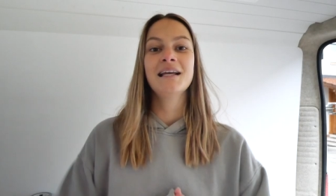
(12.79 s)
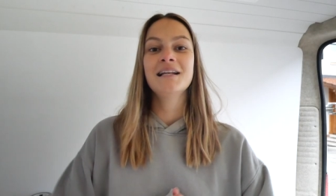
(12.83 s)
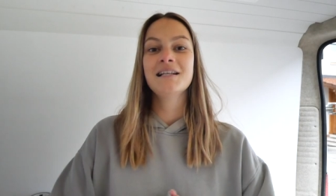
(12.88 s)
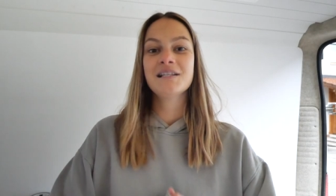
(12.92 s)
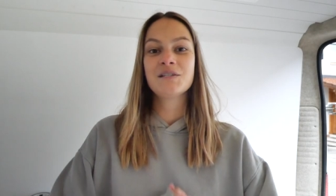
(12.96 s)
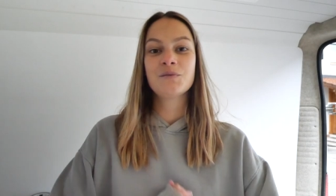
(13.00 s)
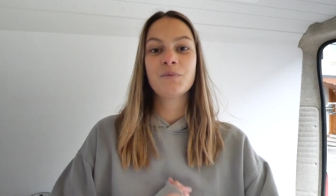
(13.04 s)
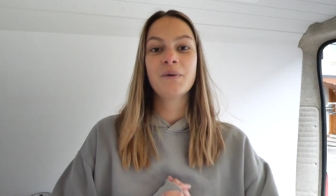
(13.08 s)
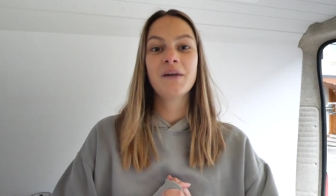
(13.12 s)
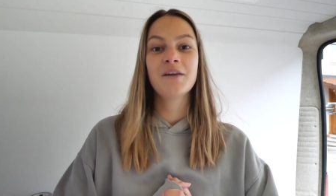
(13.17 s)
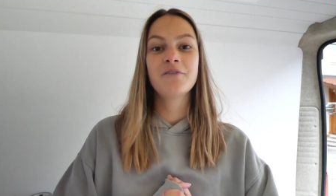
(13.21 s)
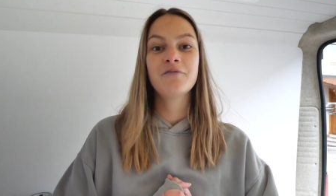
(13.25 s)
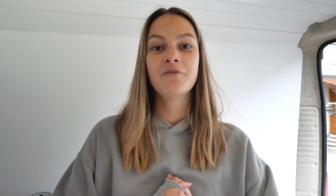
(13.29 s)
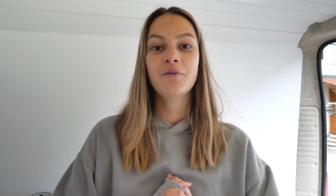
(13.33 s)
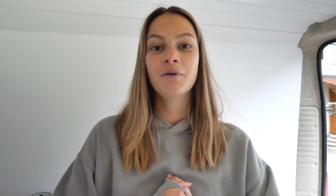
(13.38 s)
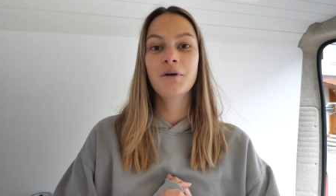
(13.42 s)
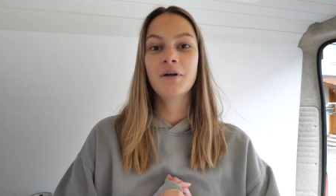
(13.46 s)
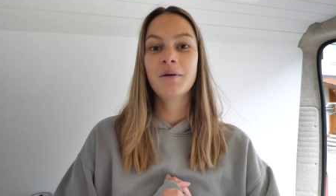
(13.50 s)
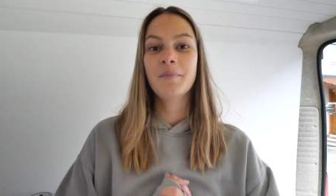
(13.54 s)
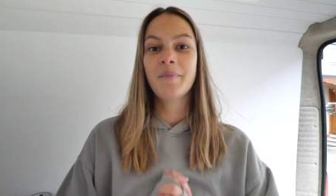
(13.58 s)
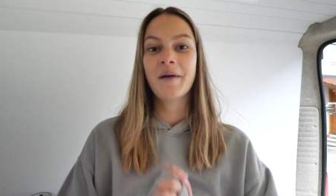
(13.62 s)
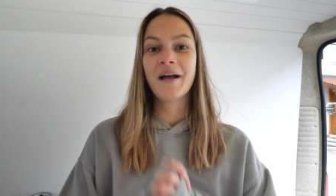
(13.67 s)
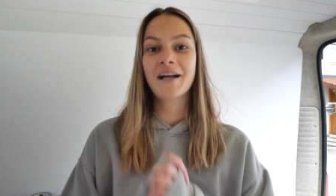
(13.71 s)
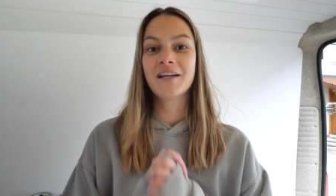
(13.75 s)
is week
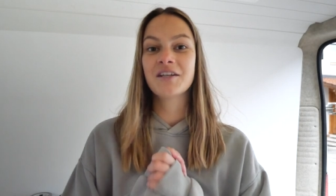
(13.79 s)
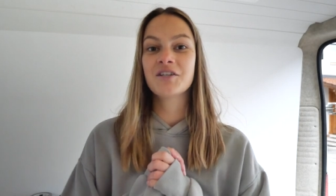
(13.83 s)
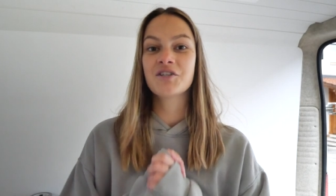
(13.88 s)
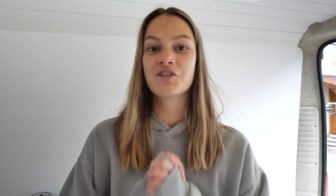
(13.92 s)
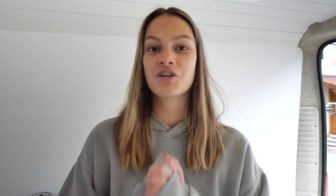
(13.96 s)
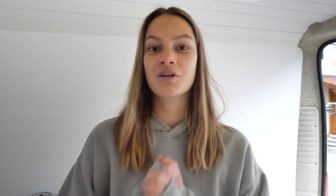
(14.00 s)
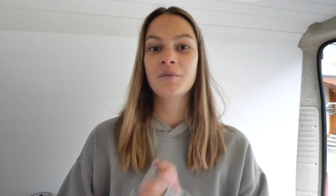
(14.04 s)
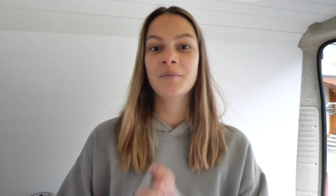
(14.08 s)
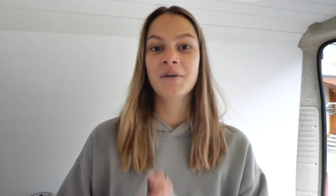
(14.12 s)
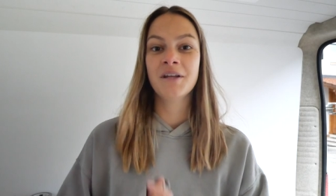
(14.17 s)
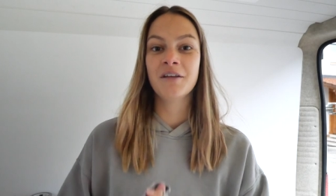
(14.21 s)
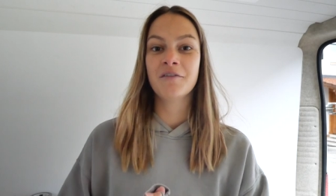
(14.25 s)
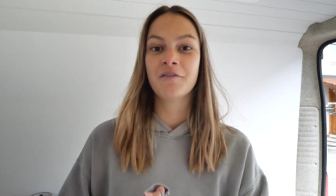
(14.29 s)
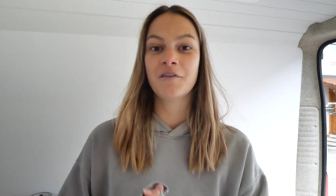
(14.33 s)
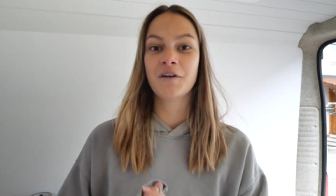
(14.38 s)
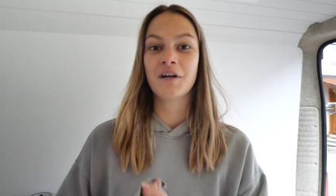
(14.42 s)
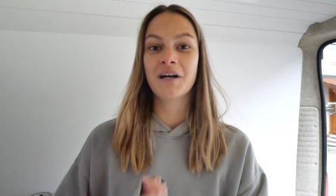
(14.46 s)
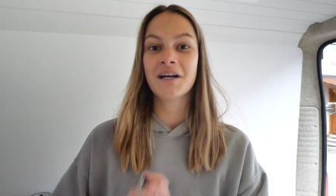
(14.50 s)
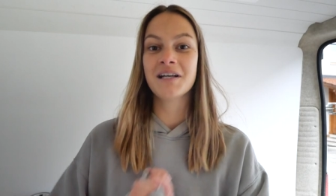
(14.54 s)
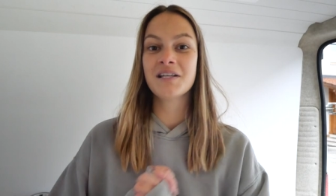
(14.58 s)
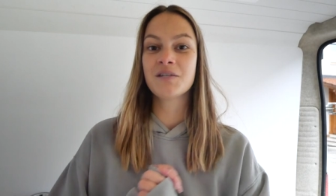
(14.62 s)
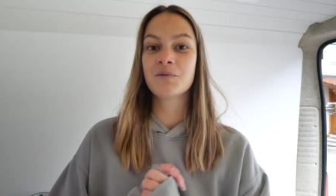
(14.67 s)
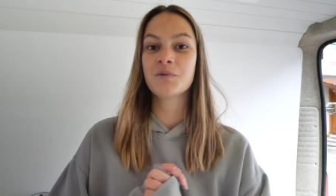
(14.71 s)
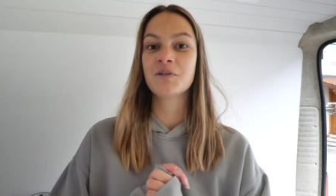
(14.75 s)
four back in Germany for
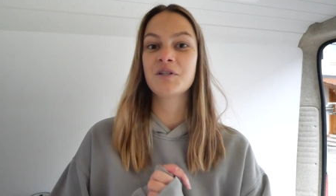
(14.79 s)
us,